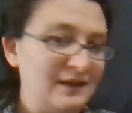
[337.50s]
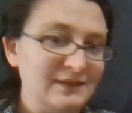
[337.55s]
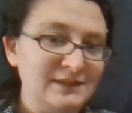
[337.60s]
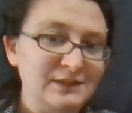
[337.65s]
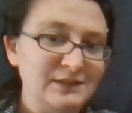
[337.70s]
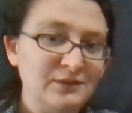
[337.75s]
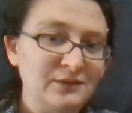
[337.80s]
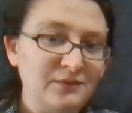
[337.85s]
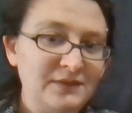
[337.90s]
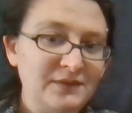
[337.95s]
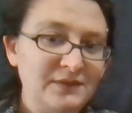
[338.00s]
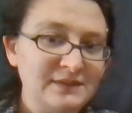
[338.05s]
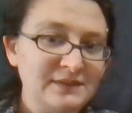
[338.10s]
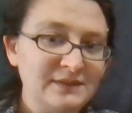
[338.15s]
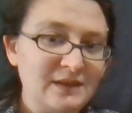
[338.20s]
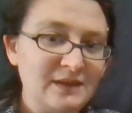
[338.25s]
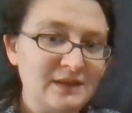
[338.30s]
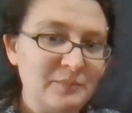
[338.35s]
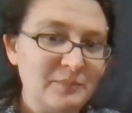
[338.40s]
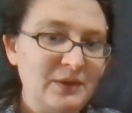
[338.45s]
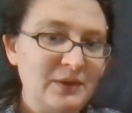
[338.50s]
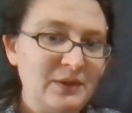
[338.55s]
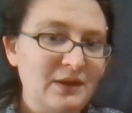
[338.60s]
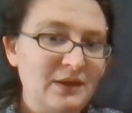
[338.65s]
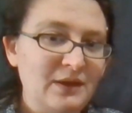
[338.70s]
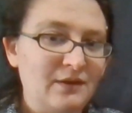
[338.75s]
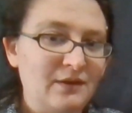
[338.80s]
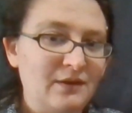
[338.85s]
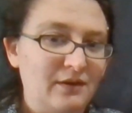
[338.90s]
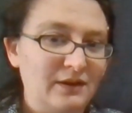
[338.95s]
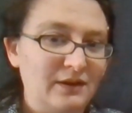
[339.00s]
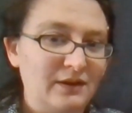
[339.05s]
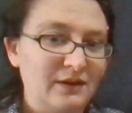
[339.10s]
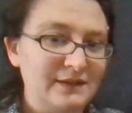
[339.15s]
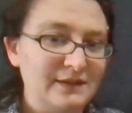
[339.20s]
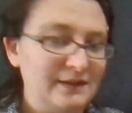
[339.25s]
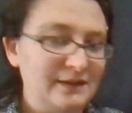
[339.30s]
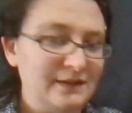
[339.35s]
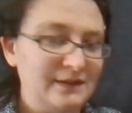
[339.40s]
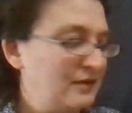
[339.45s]
tilt this up
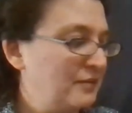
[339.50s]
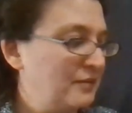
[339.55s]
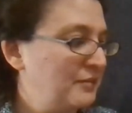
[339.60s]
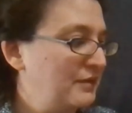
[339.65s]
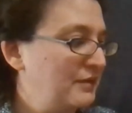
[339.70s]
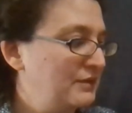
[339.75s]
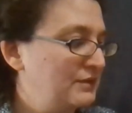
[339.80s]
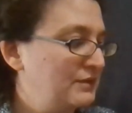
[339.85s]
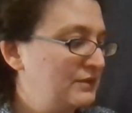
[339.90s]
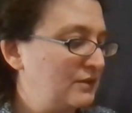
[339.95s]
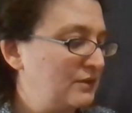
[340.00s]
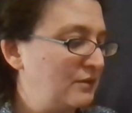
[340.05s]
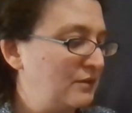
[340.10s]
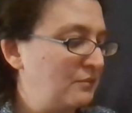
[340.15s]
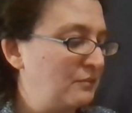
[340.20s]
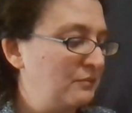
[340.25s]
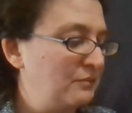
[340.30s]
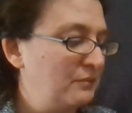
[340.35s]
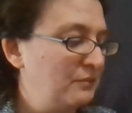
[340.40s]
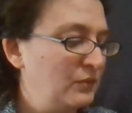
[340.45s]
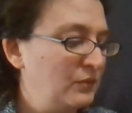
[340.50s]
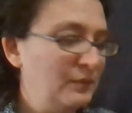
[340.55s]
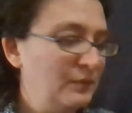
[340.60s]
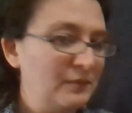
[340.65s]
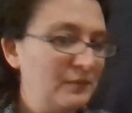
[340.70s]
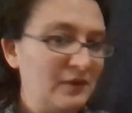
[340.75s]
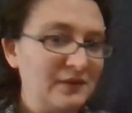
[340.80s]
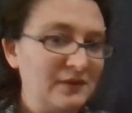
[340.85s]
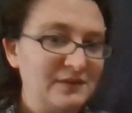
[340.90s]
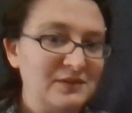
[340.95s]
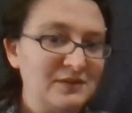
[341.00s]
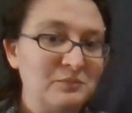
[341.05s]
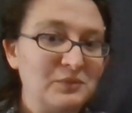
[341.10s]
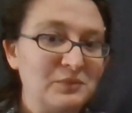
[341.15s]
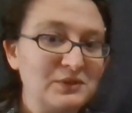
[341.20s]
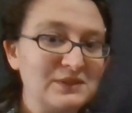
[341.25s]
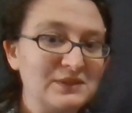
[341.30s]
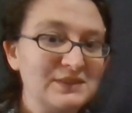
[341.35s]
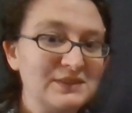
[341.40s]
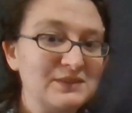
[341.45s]
on some
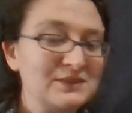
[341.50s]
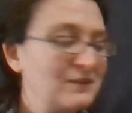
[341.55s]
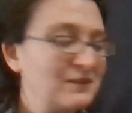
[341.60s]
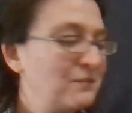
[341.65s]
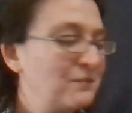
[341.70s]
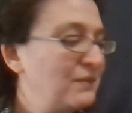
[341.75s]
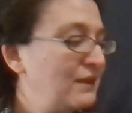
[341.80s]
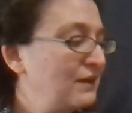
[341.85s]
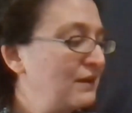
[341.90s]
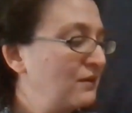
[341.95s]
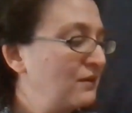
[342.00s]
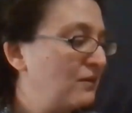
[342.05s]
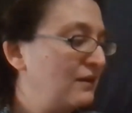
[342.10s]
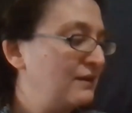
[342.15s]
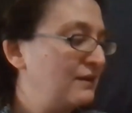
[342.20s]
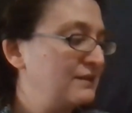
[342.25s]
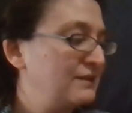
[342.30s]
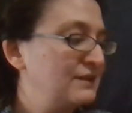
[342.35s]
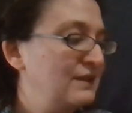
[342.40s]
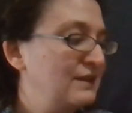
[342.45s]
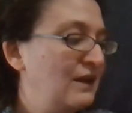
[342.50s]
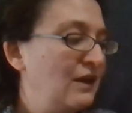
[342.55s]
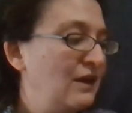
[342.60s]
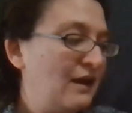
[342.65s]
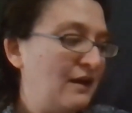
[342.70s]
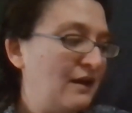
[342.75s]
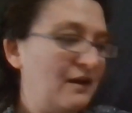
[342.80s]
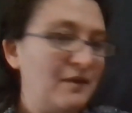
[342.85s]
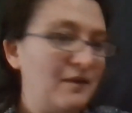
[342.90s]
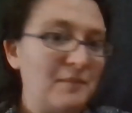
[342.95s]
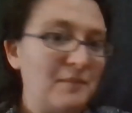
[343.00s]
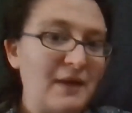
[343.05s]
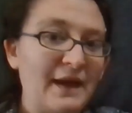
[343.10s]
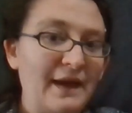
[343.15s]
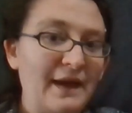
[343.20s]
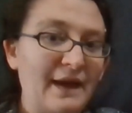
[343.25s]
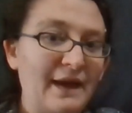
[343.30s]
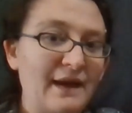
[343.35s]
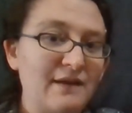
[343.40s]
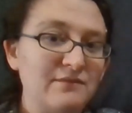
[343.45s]
books or something, or else
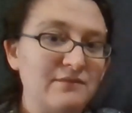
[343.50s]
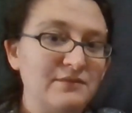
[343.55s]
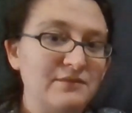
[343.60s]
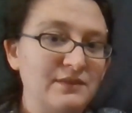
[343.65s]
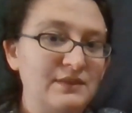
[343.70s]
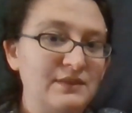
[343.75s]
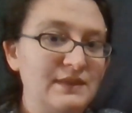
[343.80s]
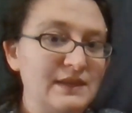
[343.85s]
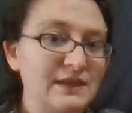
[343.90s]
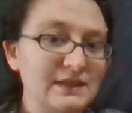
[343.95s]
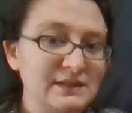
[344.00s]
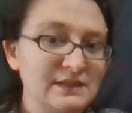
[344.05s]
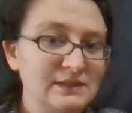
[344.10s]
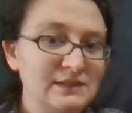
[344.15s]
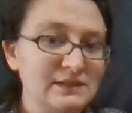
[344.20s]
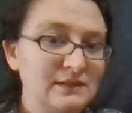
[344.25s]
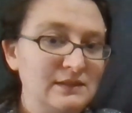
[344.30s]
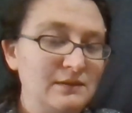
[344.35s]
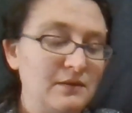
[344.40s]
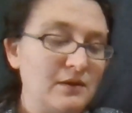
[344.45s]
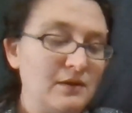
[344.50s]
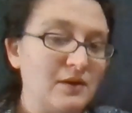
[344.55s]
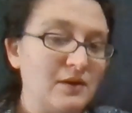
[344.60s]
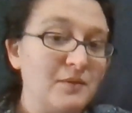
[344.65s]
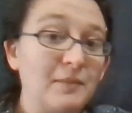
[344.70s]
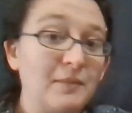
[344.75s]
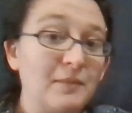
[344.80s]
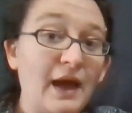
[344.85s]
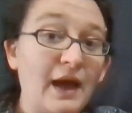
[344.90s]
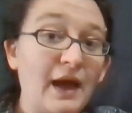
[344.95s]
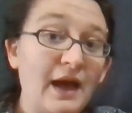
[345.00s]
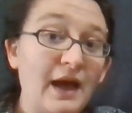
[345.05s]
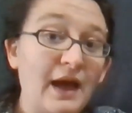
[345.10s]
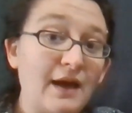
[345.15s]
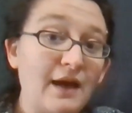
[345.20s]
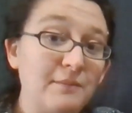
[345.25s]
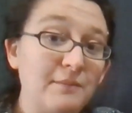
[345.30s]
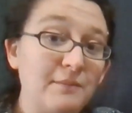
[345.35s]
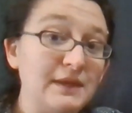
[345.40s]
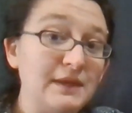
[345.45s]
have this
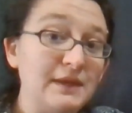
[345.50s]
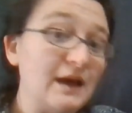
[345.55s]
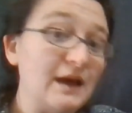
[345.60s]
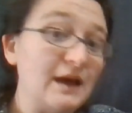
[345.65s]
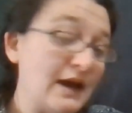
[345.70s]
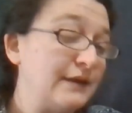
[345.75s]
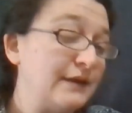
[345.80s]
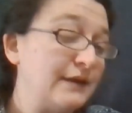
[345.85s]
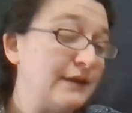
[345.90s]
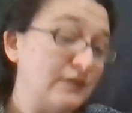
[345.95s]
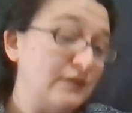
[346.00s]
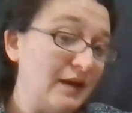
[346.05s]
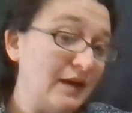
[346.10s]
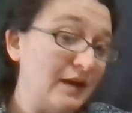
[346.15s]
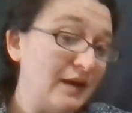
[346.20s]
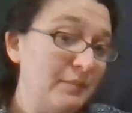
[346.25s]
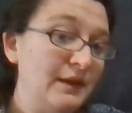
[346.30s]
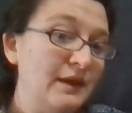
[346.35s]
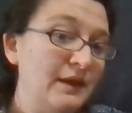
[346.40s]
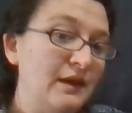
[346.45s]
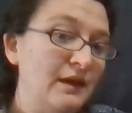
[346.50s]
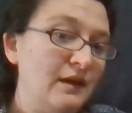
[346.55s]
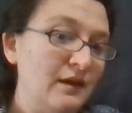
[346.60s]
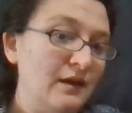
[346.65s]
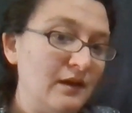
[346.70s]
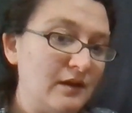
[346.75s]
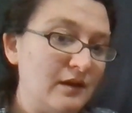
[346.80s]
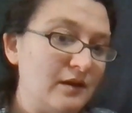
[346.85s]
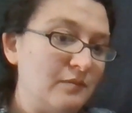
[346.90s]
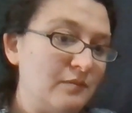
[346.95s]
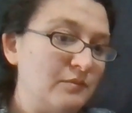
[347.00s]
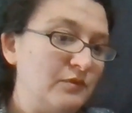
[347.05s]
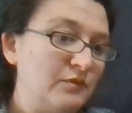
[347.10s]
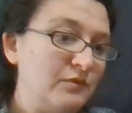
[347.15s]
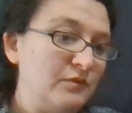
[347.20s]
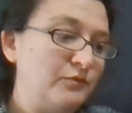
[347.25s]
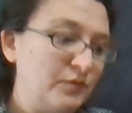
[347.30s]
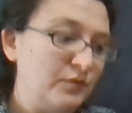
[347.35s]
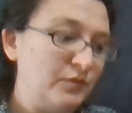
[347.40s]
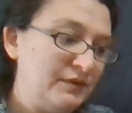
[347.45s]
be higher up
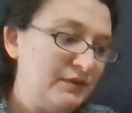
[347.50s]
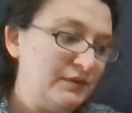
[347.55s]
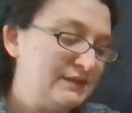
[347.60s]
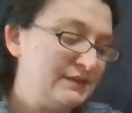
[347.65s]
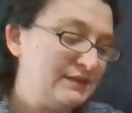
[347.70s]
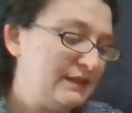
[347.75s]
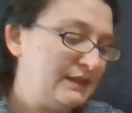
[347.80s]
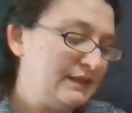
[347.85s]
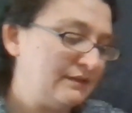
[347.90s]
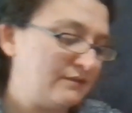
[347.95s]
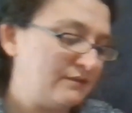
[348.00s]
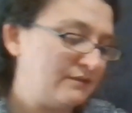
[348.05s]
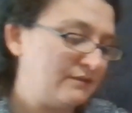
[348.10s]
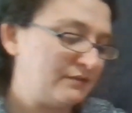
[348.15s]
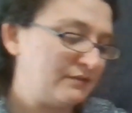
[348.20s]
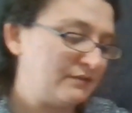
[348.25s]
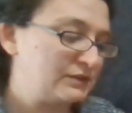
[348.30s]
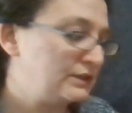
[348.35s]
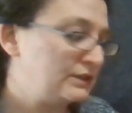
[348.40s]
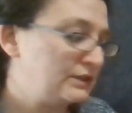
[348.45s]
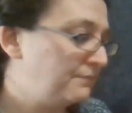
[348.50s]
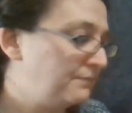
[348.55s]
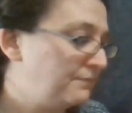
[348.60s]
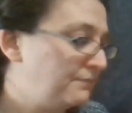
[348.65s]
for your ski lift to function.